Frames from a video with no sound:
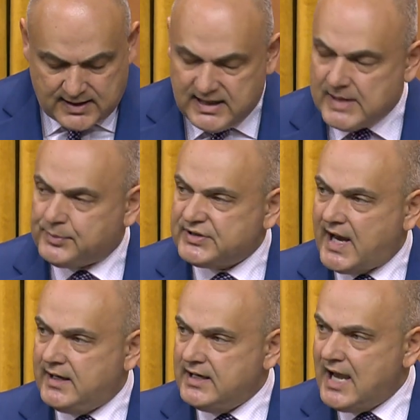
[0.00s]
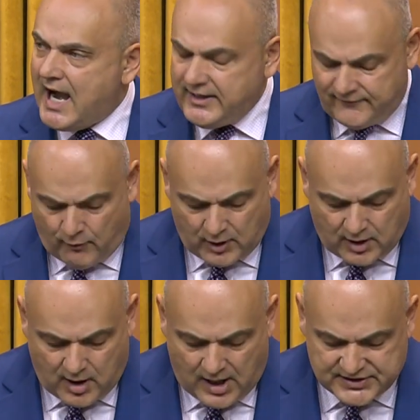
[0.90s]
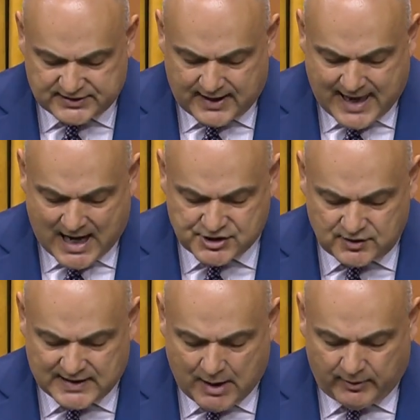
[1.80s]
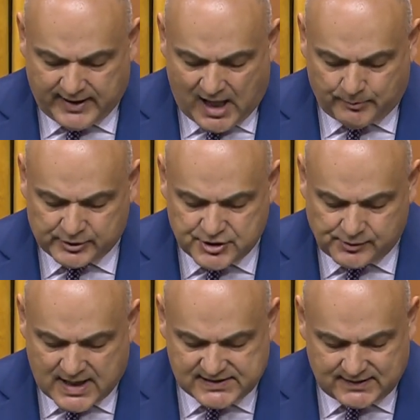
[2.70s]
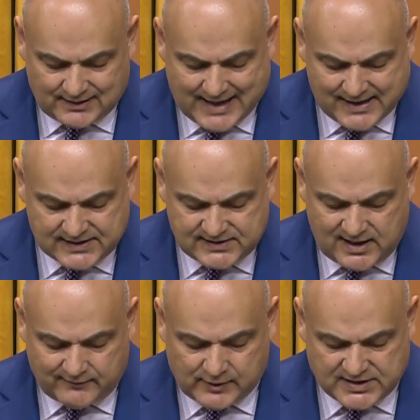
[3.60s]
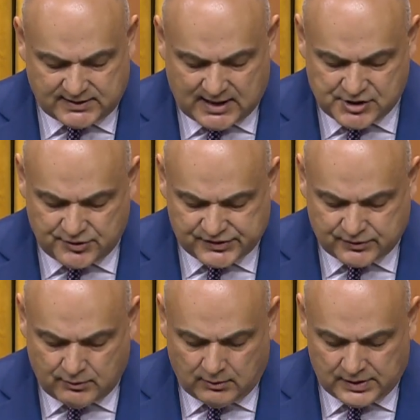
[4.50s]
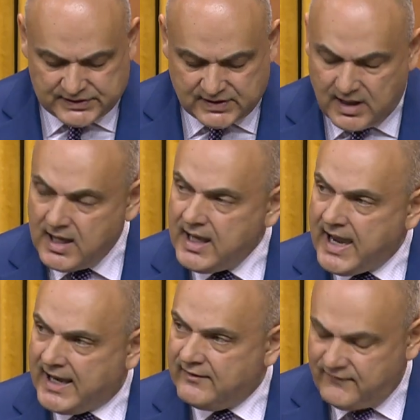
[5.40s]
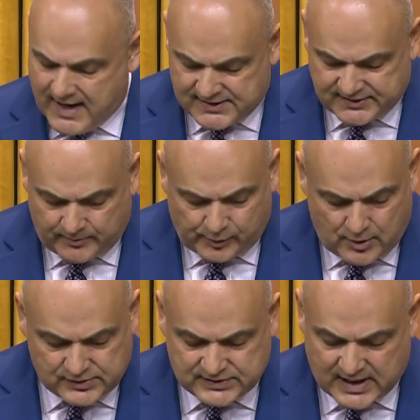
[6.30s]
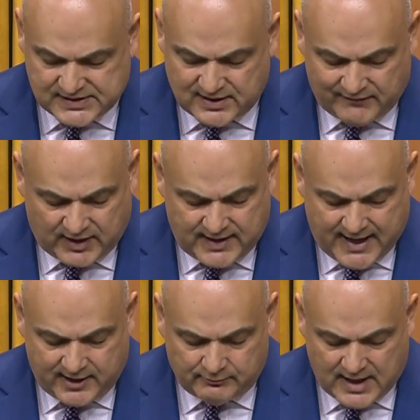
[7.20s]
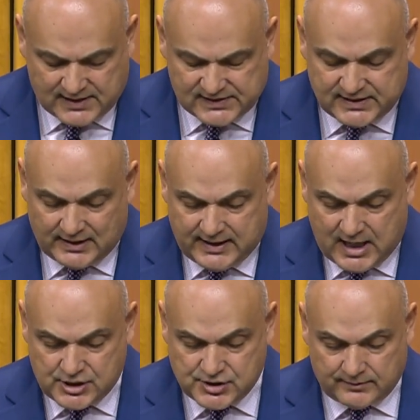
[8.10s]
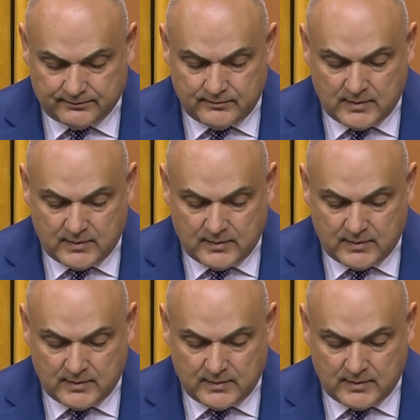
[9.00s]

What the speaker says: It presented 94 calls to action that would help redress the legacy of residential schools and advance the process of Canadian reconciliation.